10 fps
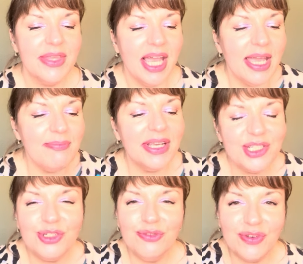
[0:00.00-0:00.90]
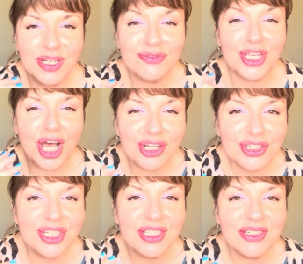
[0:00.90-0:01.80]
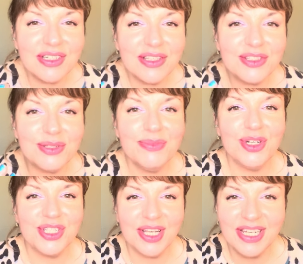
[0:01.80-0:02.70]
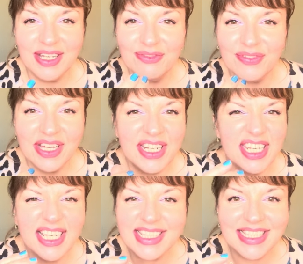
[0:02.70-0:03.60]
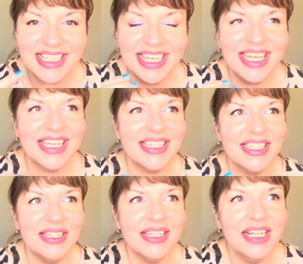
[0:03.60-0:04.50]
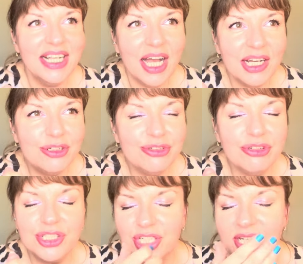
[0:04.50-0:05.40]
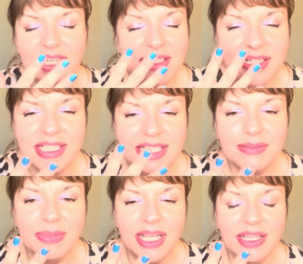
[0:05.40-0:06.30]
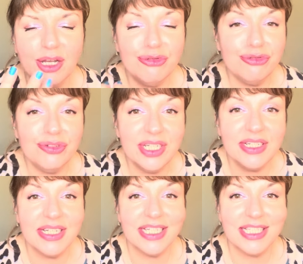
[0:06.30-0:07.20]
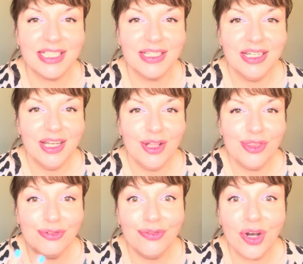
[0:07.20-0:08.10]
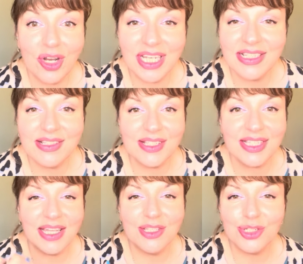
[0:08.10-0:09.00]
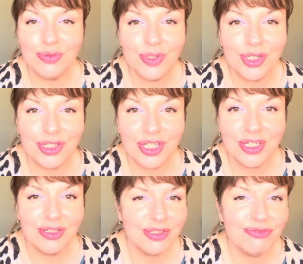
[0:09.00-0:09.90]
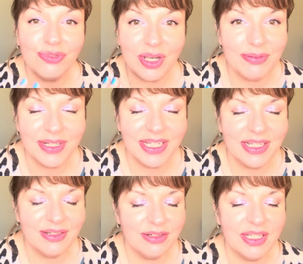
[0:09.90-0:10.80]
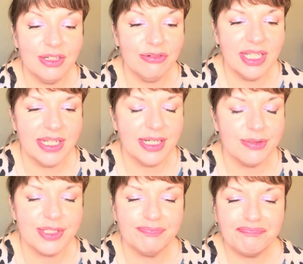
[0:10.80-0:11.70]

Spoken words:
It makes you feel of touching the tomato leaf and nuzzling it and crushing it and smelling that greenness, the vines and the tomatoes ripening in a greenhouse.